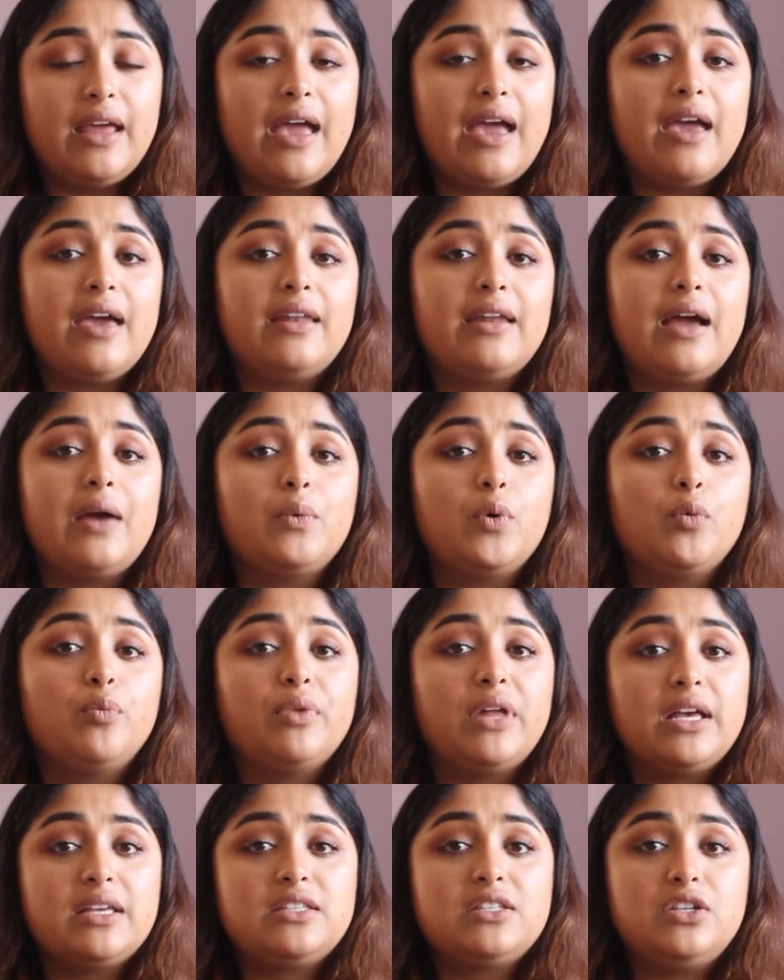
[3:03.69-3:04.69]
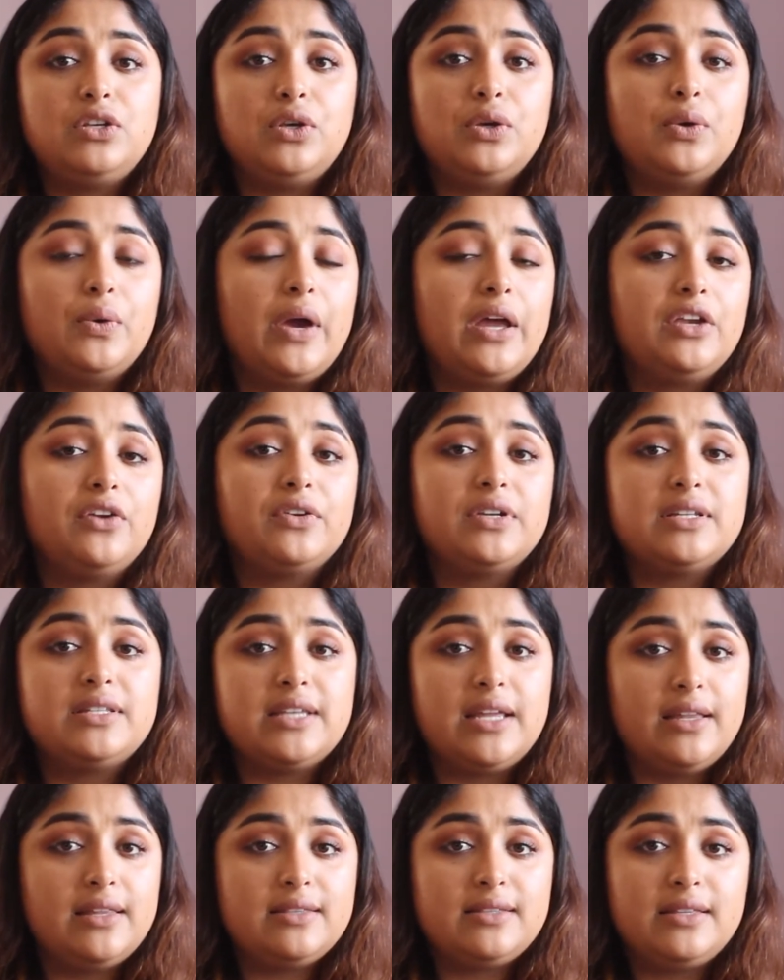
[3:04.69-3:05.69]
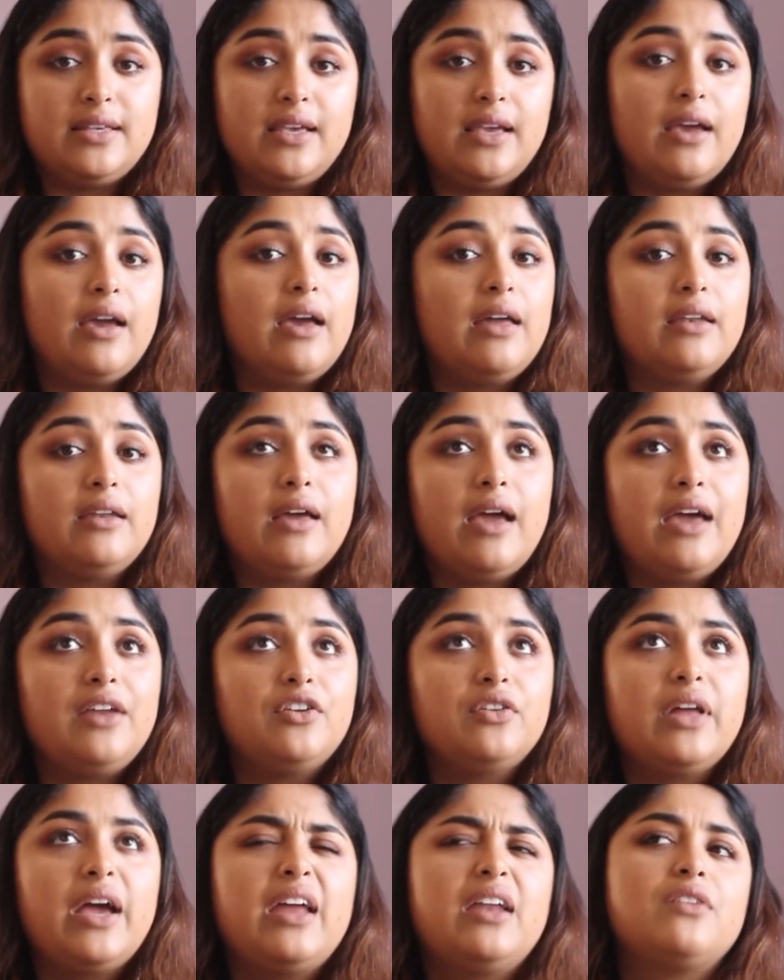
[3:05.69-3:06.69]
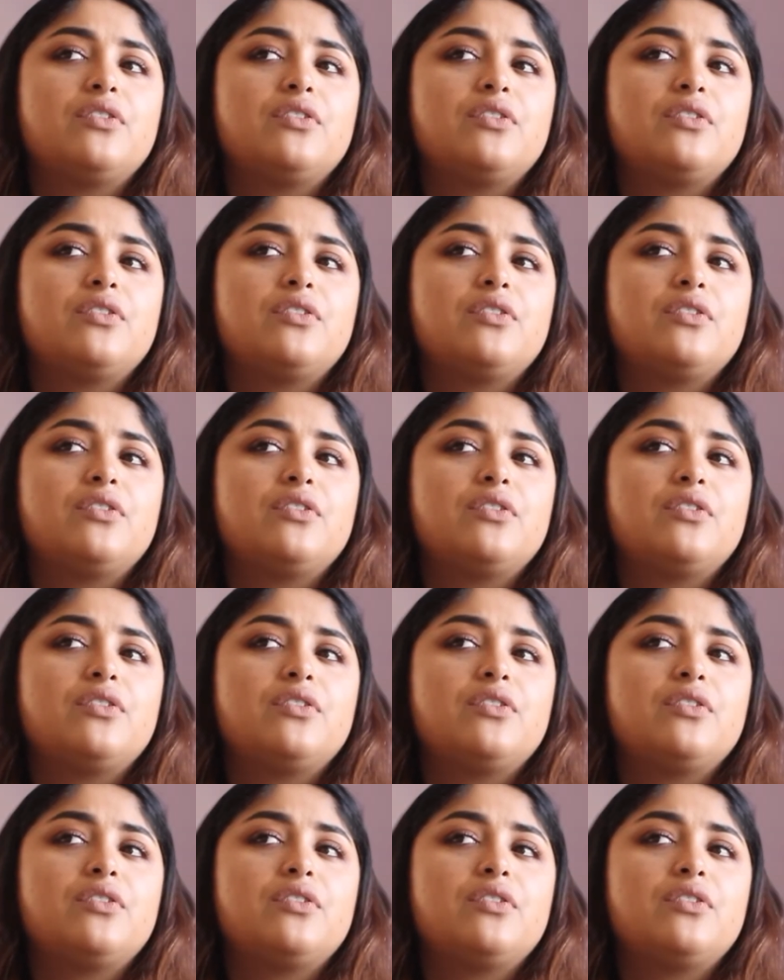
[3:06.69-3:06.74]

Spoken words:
and I will bless you and your descendancy and your line.